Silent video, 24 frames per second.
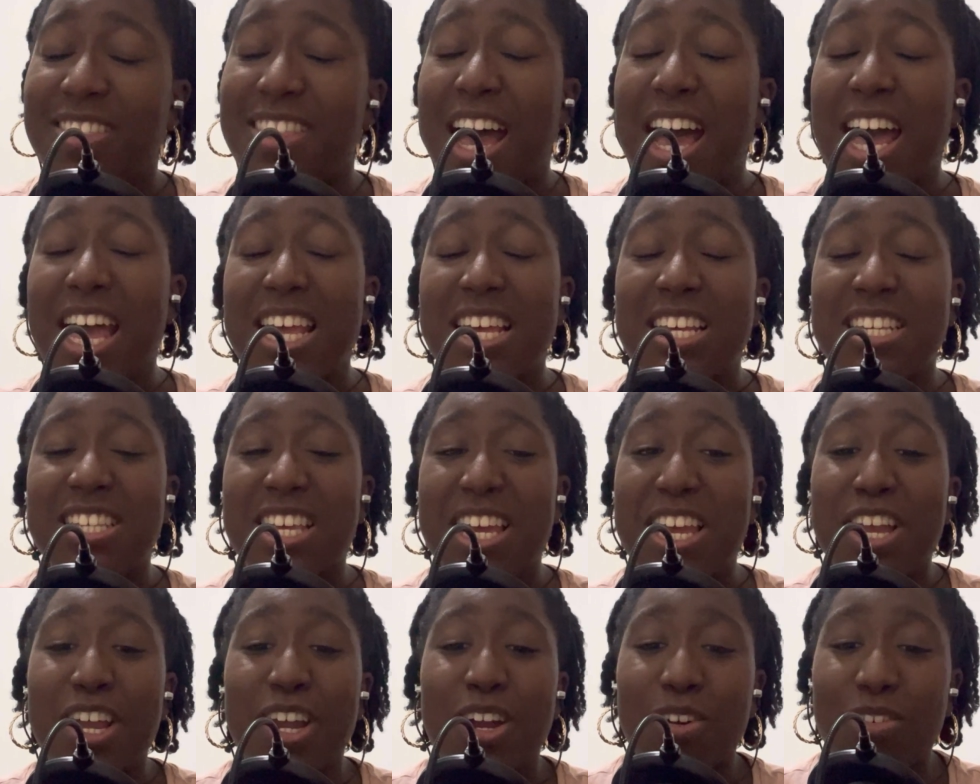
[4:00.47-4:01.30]
that is
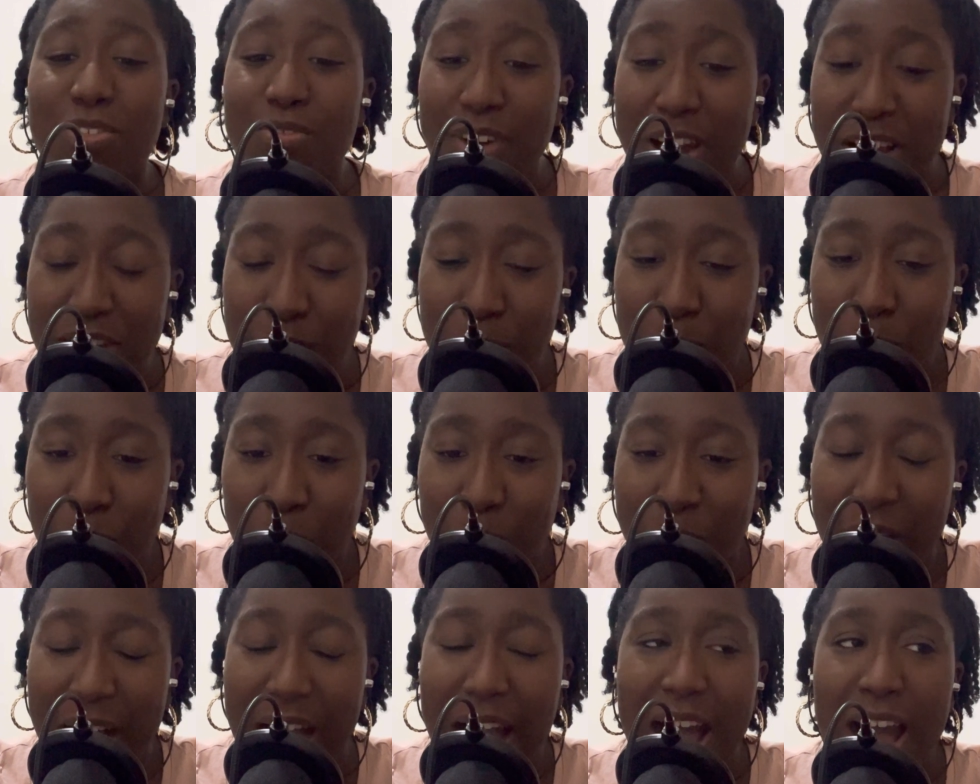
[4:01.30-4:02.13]

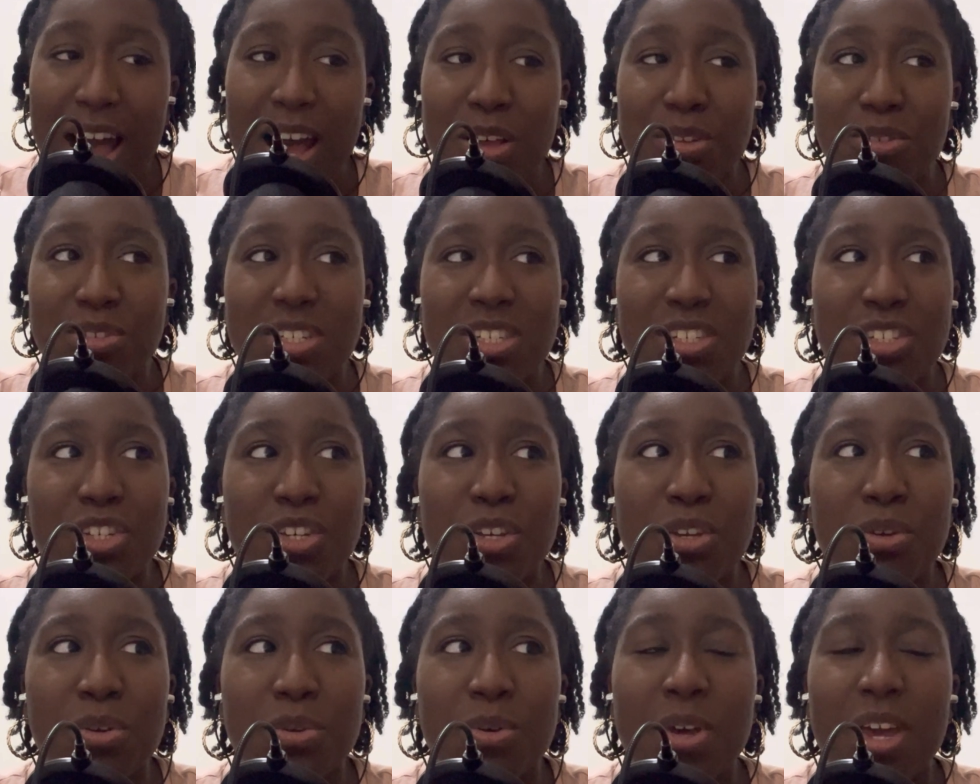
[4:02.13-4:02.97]
incredible. How did
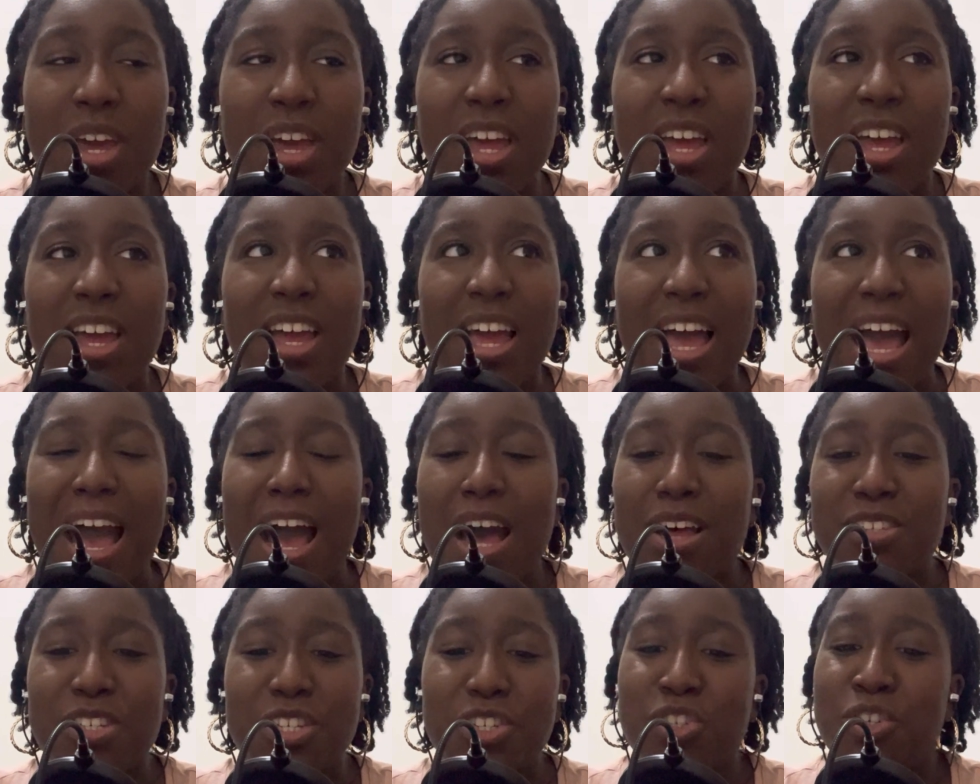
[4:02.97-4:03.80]
you
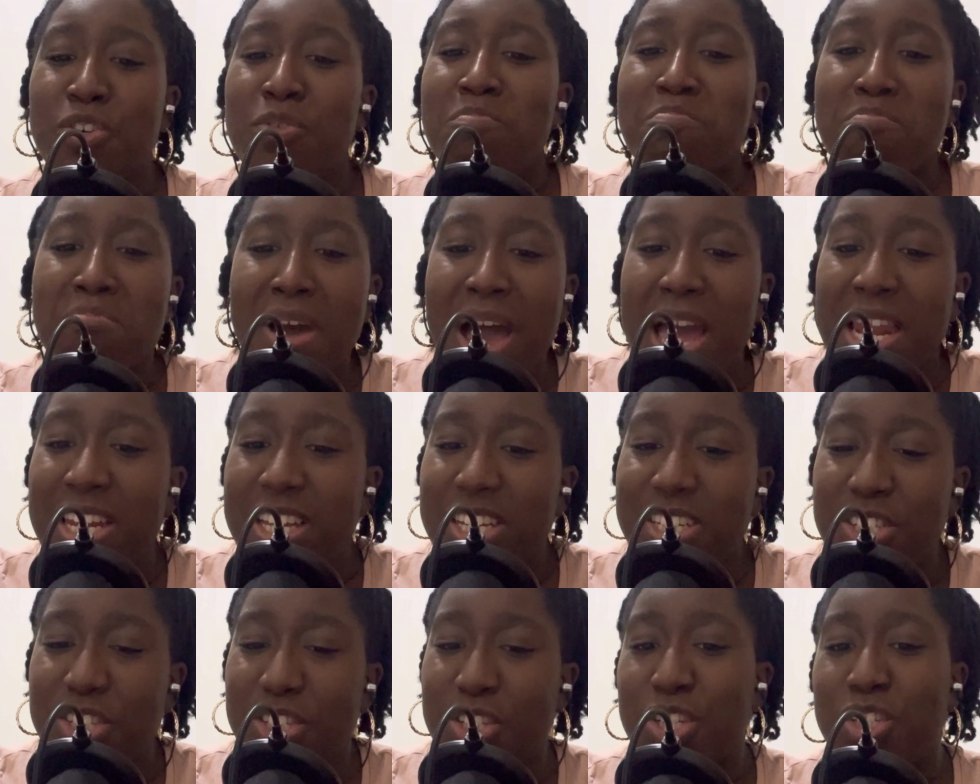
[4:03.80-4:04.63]

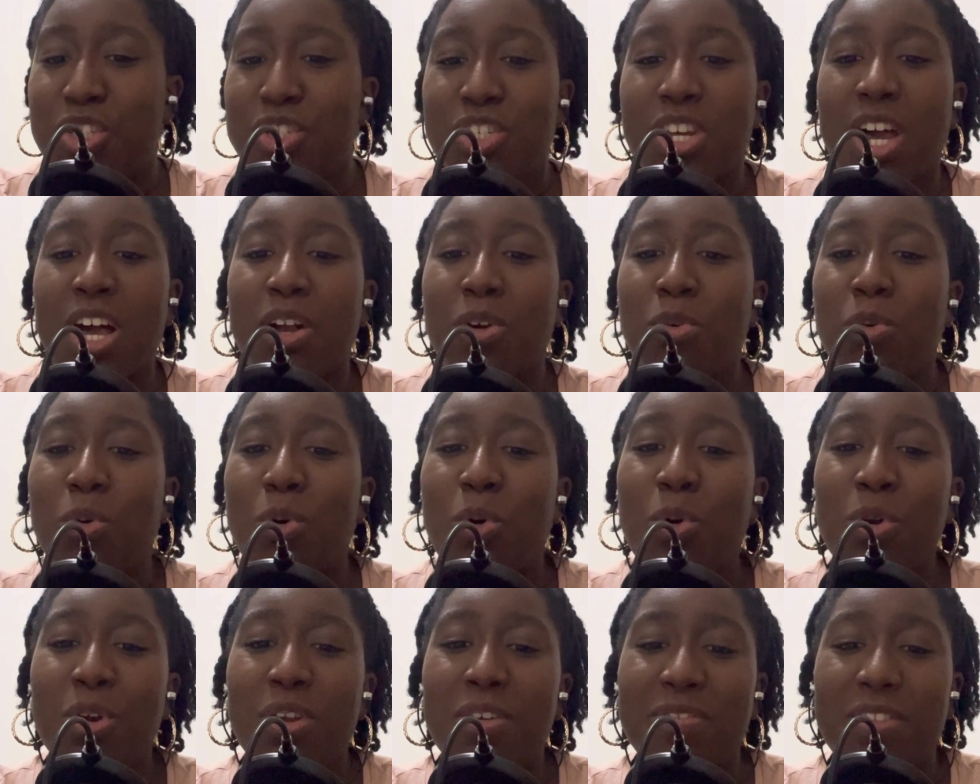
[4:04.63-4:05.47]
manage to juggle
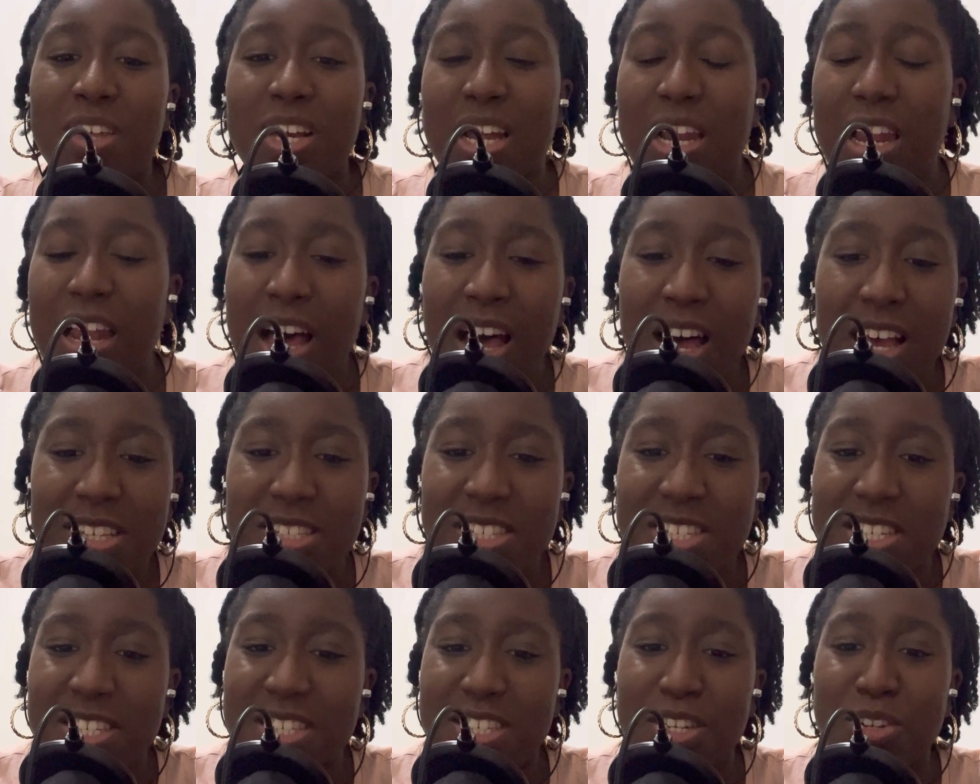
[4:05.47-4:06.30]
all of the
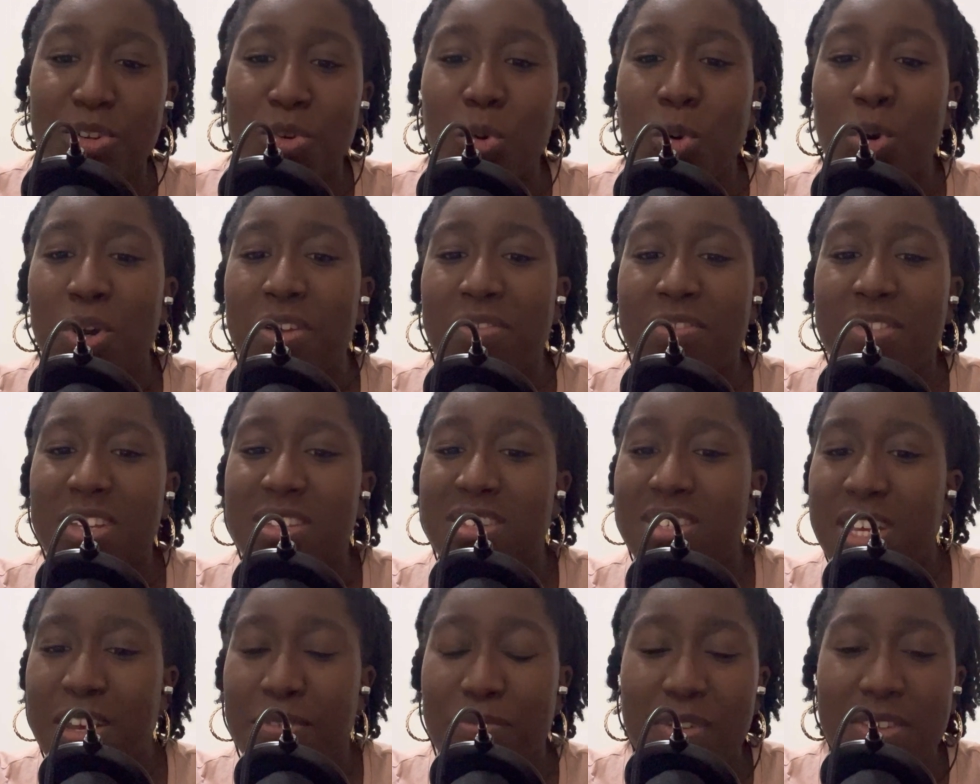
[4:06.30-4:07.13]
classes and all of the
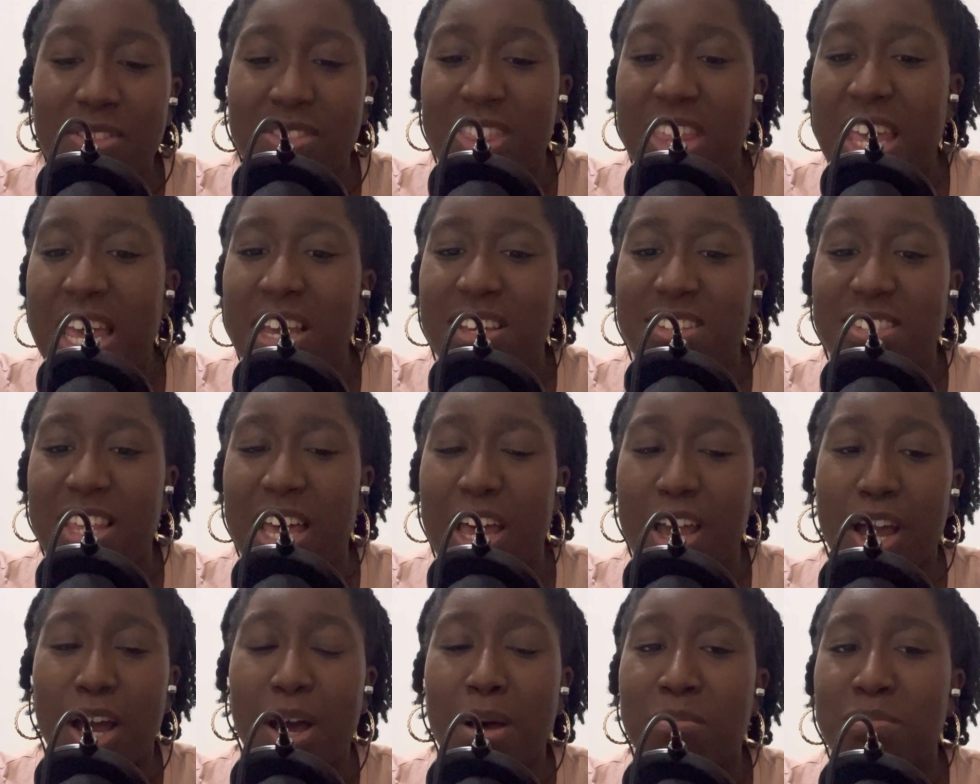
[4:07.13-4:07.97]
different things
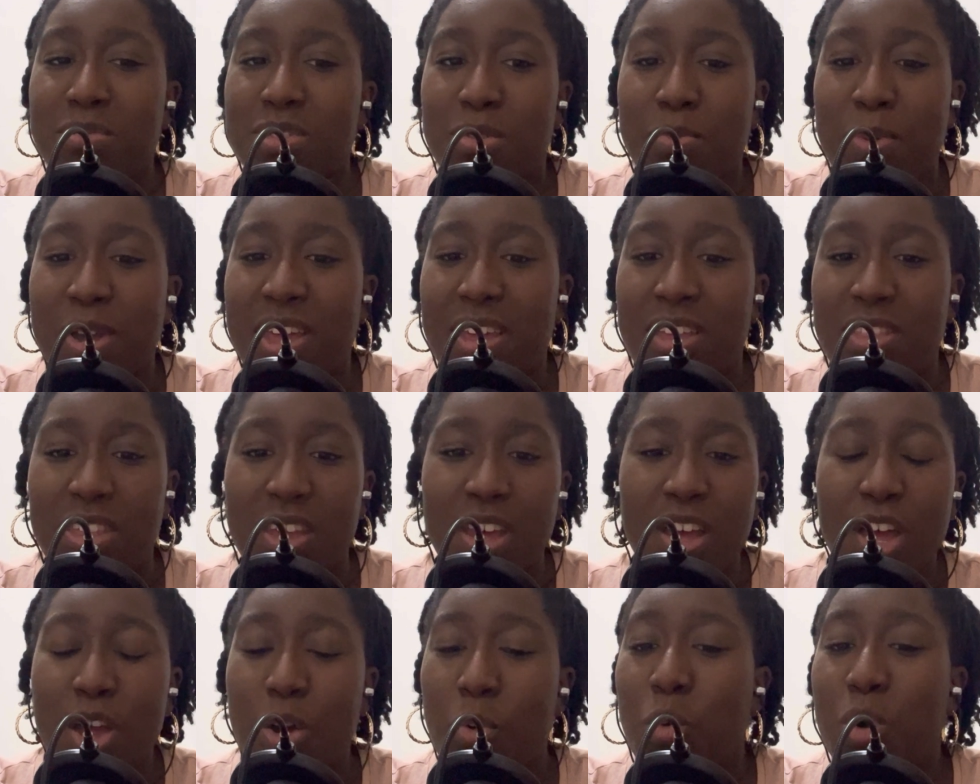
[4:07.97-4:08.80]
that comes with
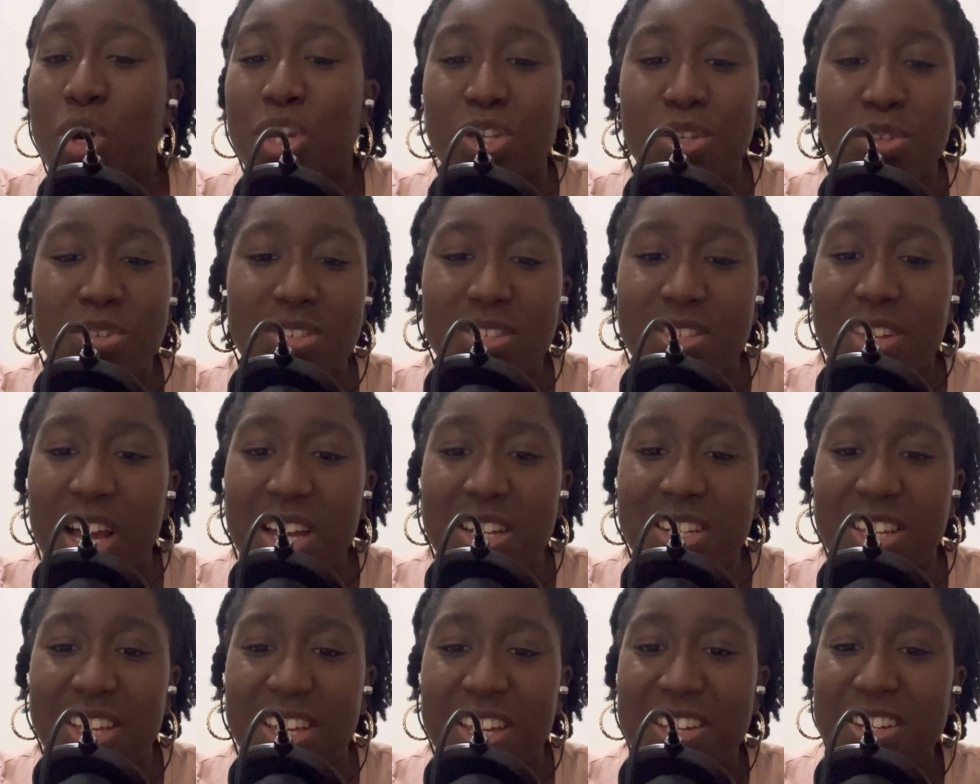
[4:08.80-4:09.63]
what you
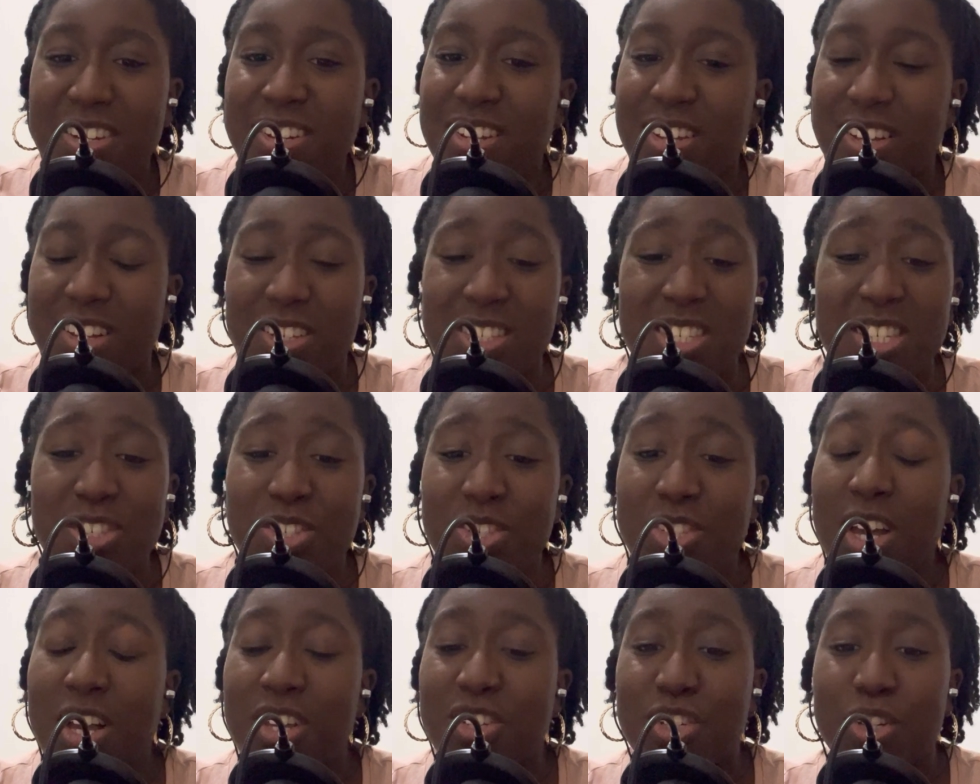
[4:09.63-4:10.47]
studied? Because it's
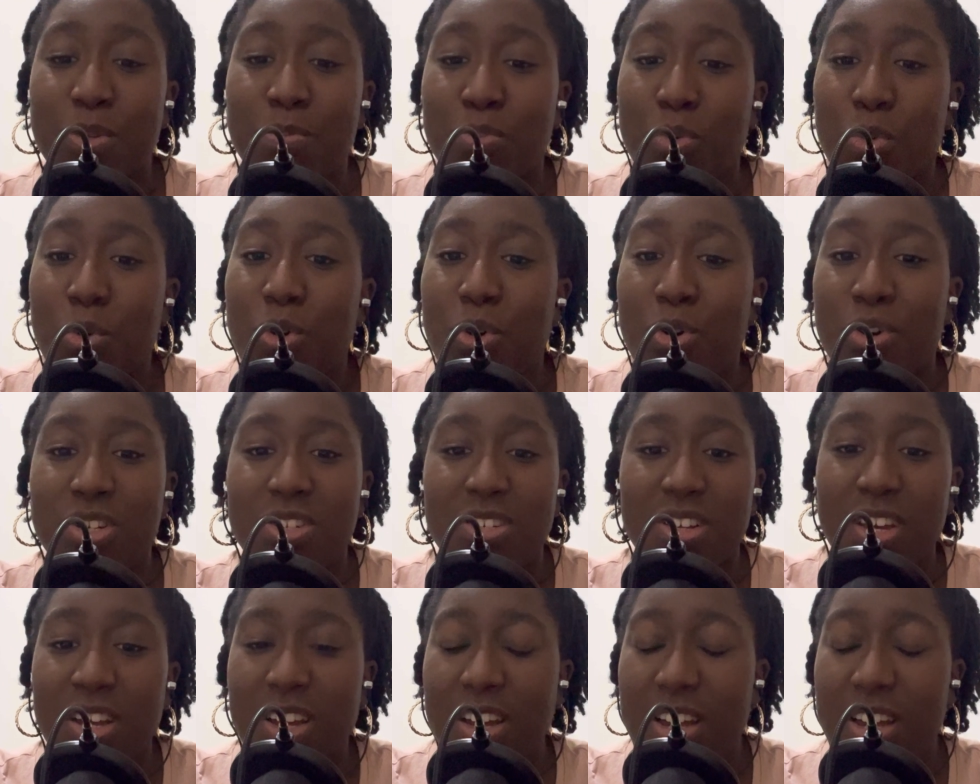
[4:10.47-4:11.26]
such a broad